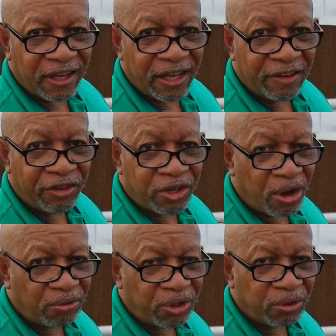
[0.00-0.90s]
If you
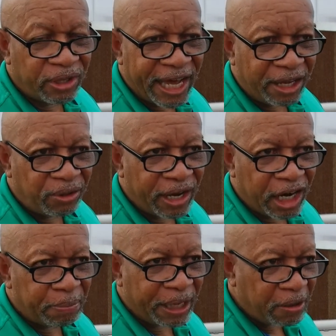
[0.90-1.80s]
don't do that, you
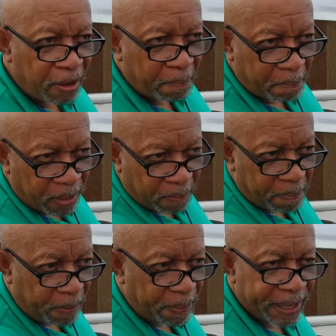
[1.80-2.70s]
gotta be
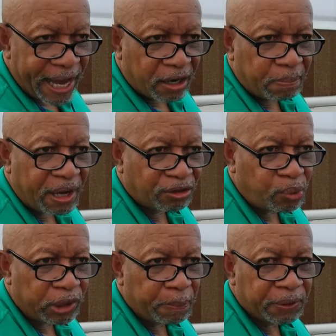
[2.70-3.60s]
pumping out about
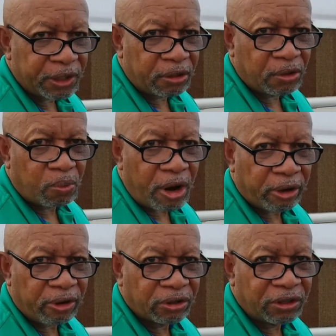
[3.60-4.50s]
20% of the
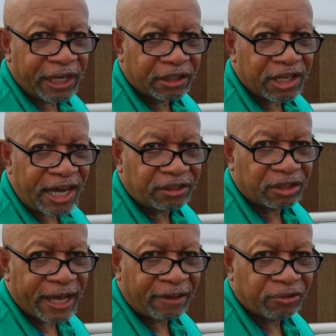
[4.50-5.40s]
water, or else it'll get toxic
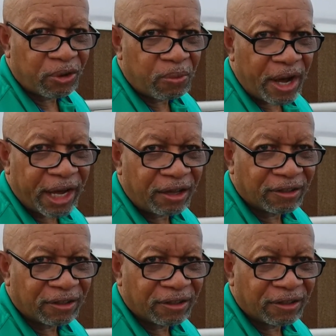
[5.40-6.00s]
after a while.